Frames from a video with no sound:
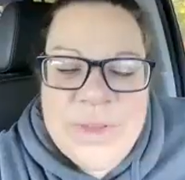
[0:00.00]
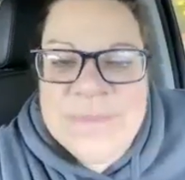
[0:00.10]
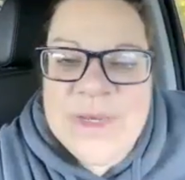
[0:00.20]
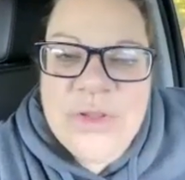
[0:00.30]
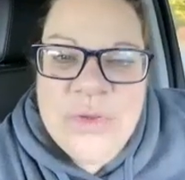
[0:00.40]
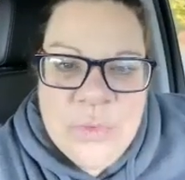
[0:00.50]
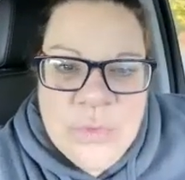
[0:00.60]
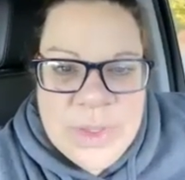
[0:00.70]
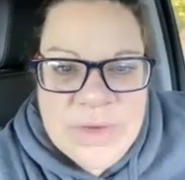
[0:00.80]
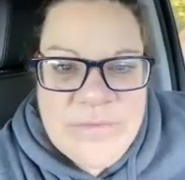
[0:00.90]
with my
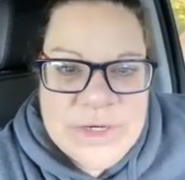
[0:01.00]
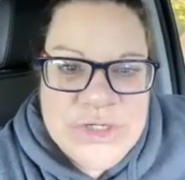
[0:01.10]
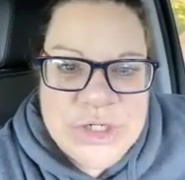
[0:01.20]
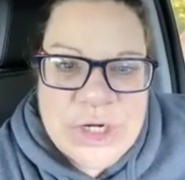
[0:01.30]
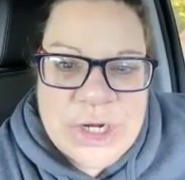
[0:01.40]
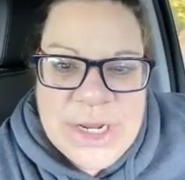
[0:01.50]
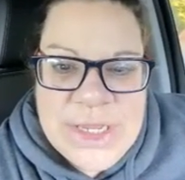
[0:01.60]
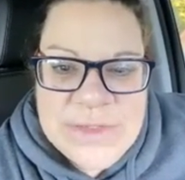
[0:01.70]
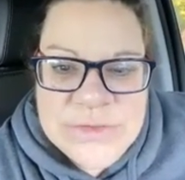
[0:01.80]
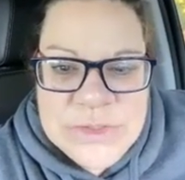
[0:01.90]
new adventure
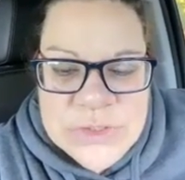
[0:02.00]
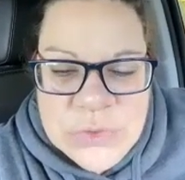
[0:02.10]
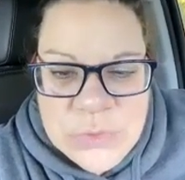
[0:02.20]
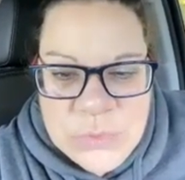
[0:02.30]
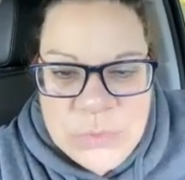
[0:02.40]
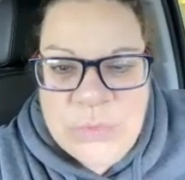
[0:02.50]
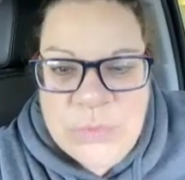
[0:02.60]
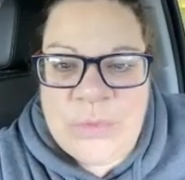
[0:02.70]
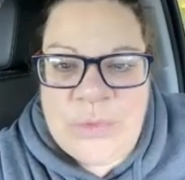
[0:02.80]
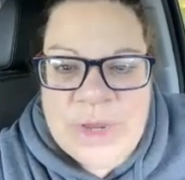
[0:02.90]

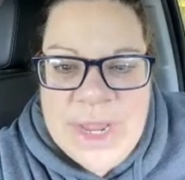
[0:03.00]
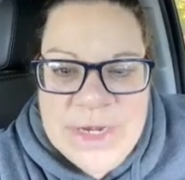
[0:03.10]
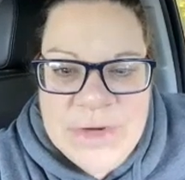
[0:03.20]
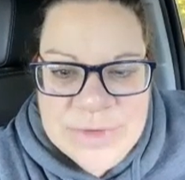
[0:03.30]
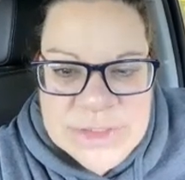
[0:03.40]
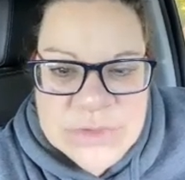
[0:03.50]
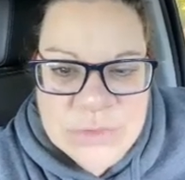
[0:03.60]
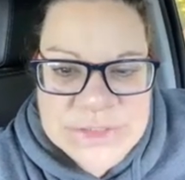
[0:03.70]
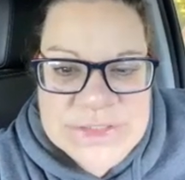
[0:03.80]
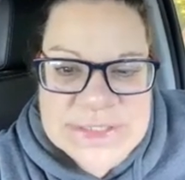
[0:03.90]
into creating
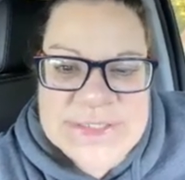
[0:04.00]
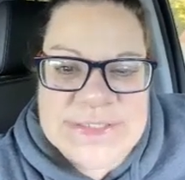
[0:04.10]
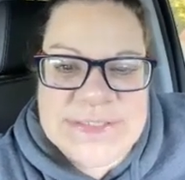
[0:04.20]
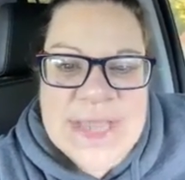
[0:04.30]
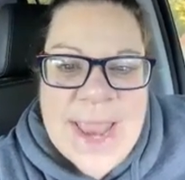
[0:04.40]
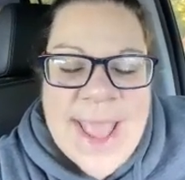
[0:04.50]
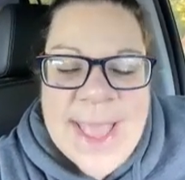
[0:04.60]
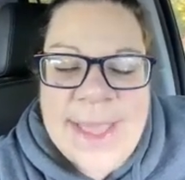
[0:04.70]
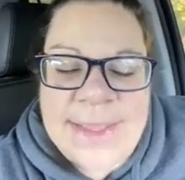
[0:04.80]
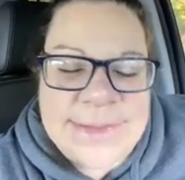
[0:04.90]
resources
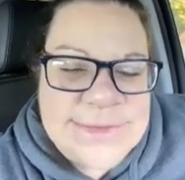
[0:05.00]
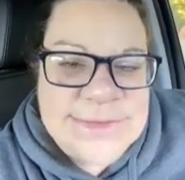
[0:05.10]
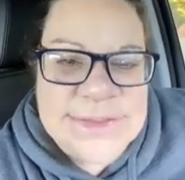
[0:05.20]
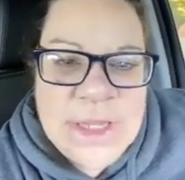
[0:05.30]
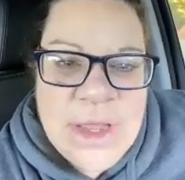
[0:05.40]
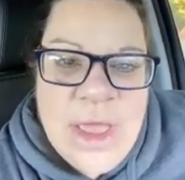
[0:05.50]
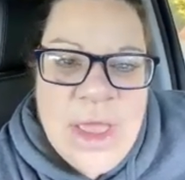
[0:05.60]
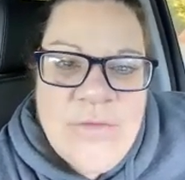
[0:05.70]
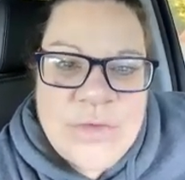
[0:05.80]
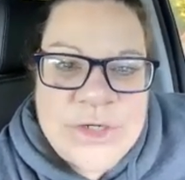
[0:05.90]
and
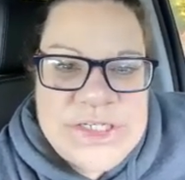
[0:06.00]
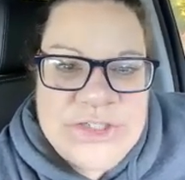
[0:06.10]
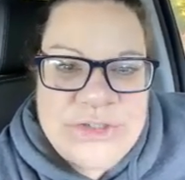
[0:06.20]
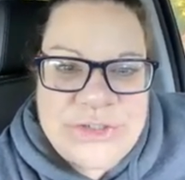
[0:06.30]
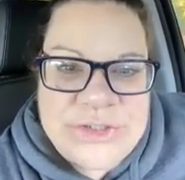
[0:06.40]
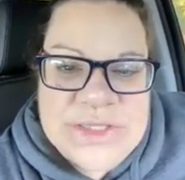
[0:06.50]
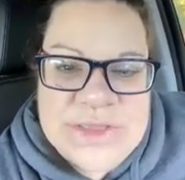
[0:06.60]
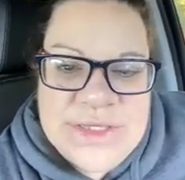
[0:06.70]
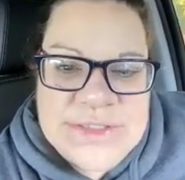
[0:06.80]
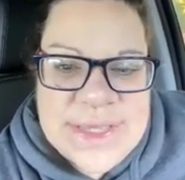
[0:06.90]
for teachers
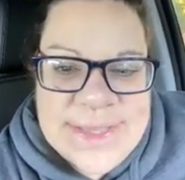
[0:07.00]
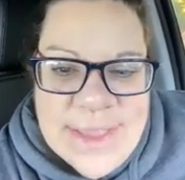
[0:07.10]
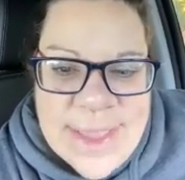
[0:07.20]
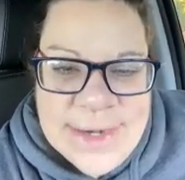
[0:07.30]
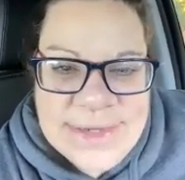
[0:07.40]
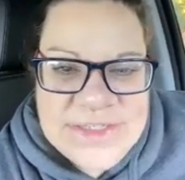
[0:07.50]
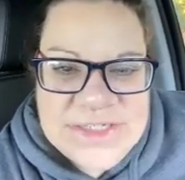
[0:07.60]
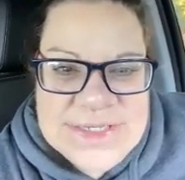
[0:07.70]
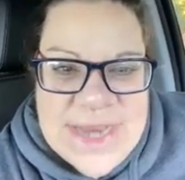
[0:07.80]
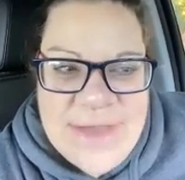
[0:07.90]
and things like that, I
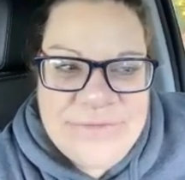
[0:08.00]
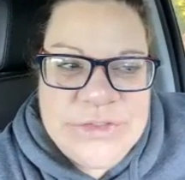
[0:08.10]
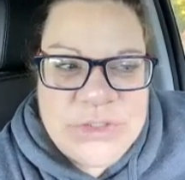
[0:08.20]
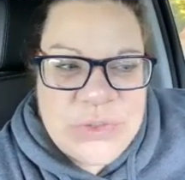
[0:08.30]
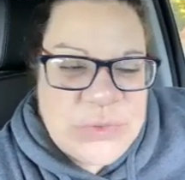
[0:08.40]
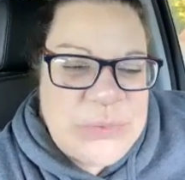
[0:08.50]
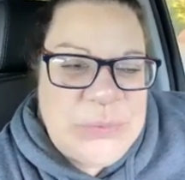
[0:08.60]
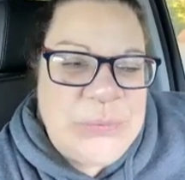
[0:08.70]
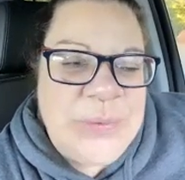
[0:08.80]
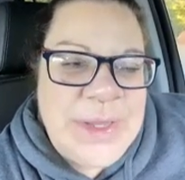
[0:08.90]
just have
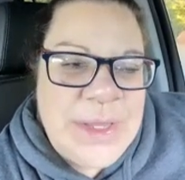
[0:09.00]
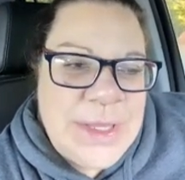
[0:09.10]
to,